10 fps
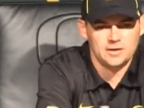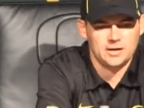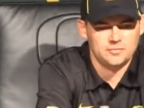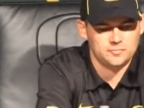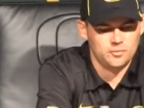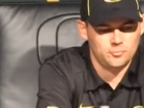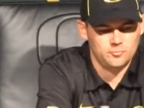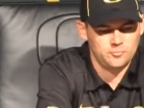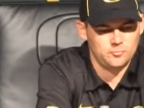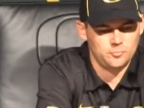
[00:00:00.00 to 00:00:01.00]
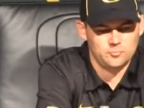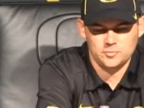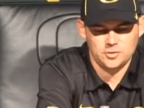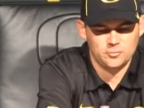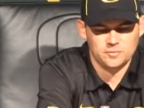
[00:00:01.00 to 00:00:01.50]
And so,
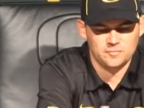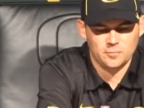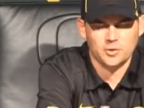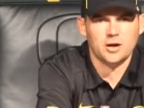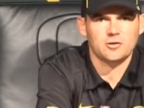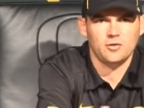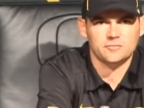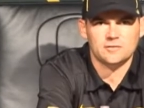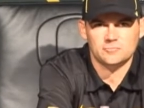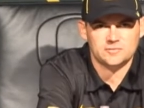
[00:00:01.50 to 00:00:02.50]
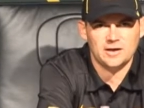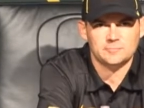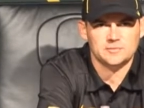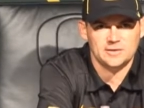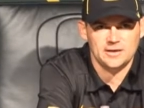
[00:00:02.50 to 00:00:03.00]
you know, his number got called several
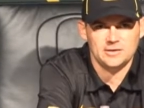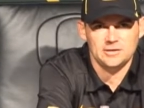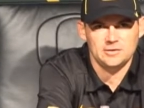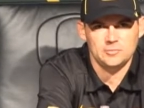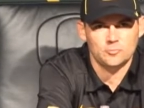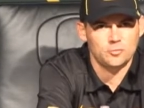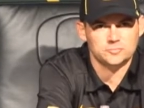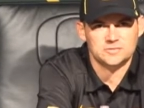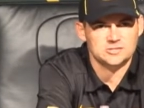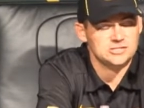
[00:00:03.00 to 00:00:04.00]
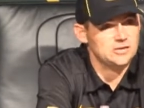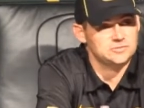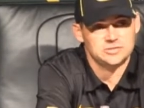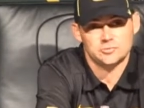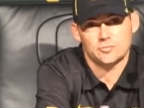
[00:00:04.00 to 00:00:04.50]
times today, and he rose to the
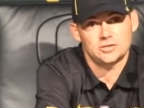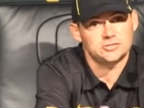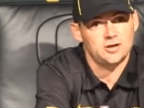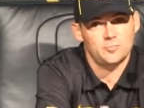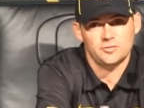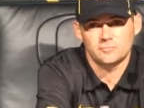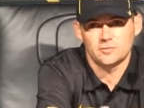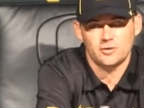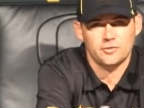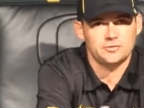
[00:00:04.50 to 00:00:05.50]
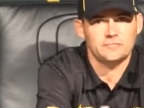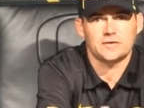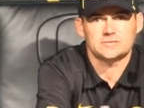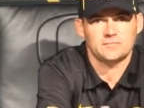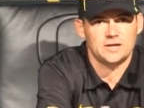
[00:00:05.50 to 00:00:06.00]
challenge, did a great job on their
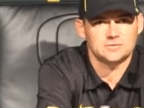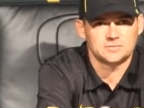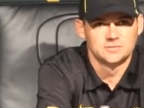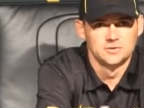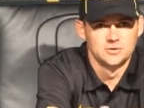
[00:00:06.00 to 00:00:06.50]
defensive ends,